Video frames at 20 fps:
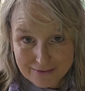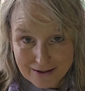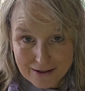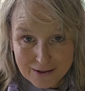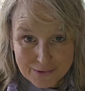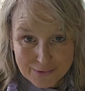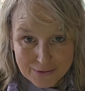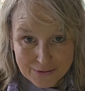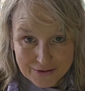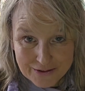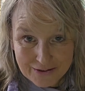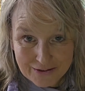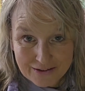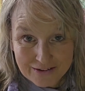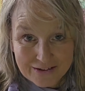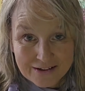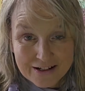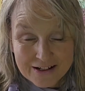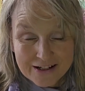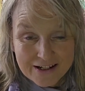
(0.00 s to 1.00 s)
out
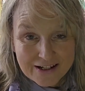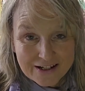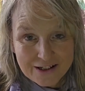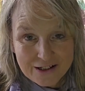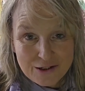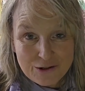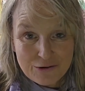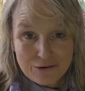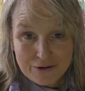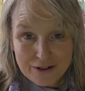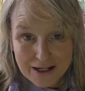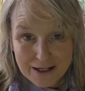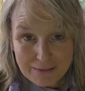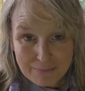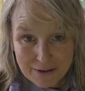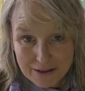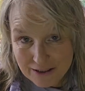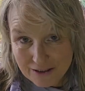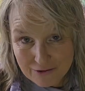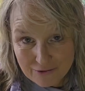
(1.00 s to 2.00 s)
there. You name
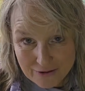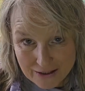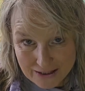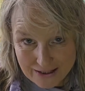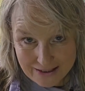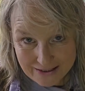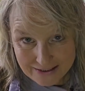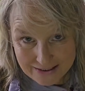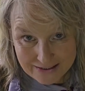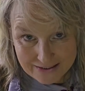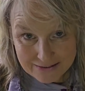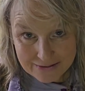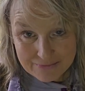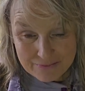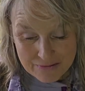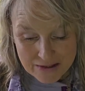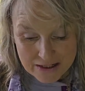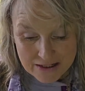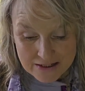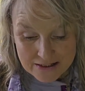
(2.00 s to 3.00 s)
it, you got it.
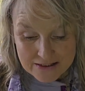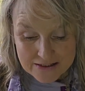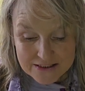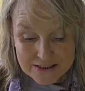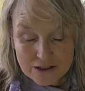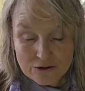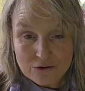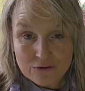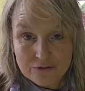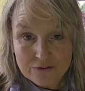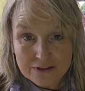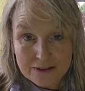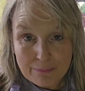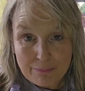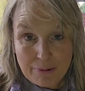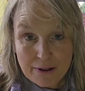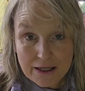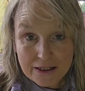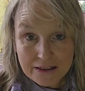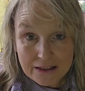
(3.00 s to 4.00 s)
So
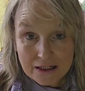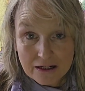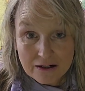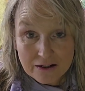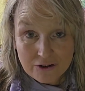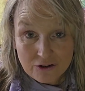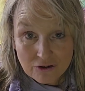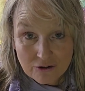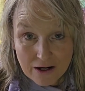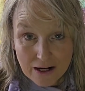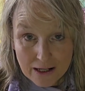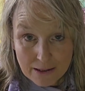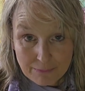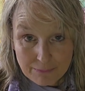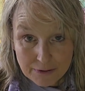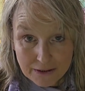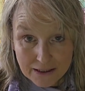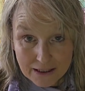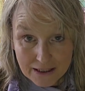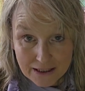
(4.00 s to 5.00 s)
depending on your
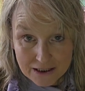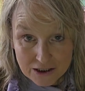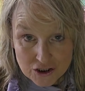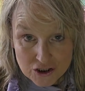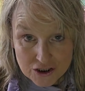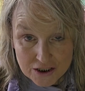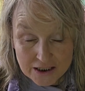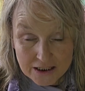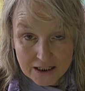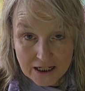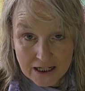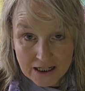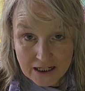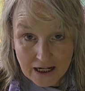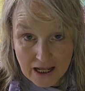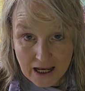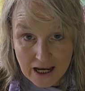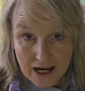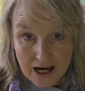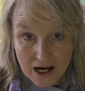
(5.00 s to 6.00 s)
application and
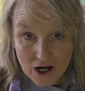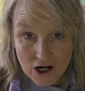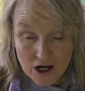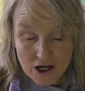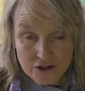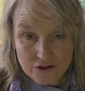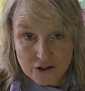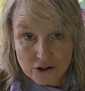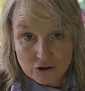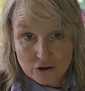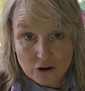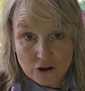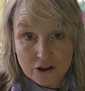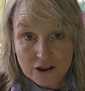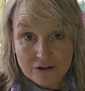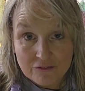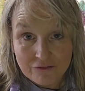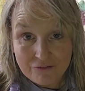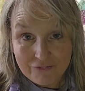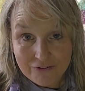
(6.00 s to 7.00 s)
how the look
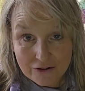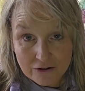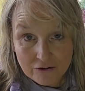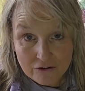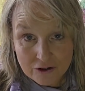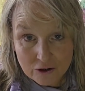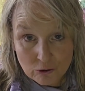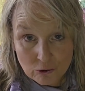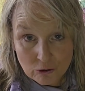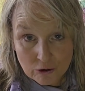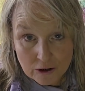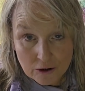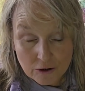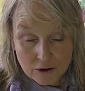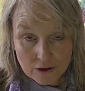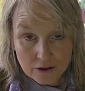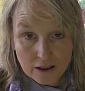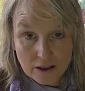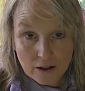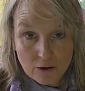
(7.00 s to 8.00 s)
and feel
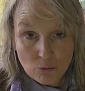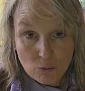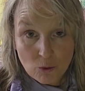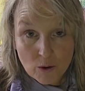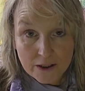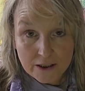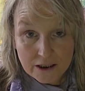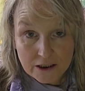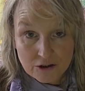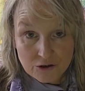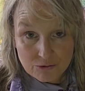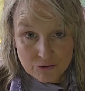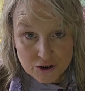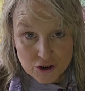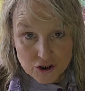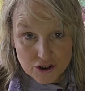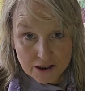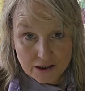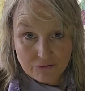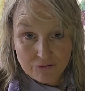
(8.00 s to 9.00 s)
you're wanting to
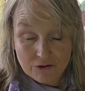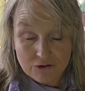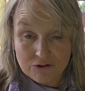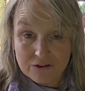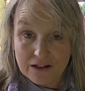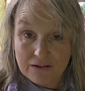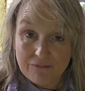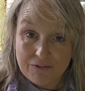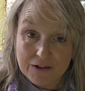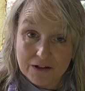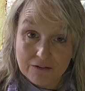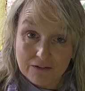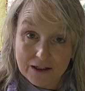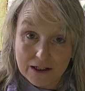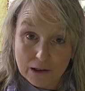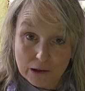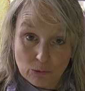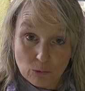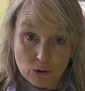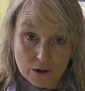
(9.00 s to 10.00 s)
achieve, you're definitely
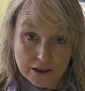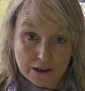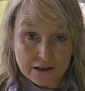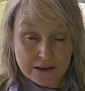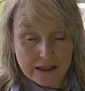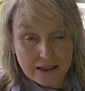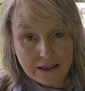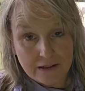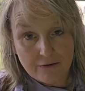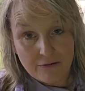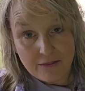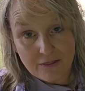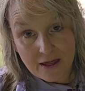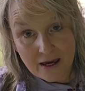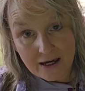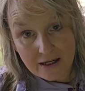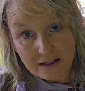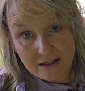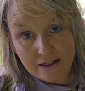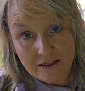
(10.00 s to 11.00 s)
going to want to take
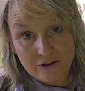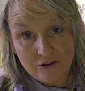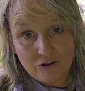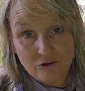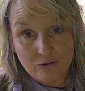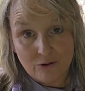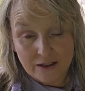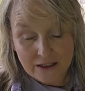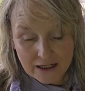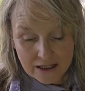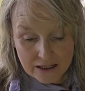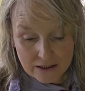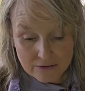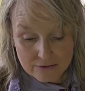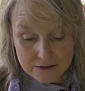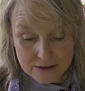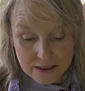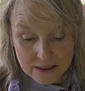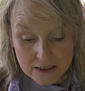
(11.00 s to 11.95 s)
that into account.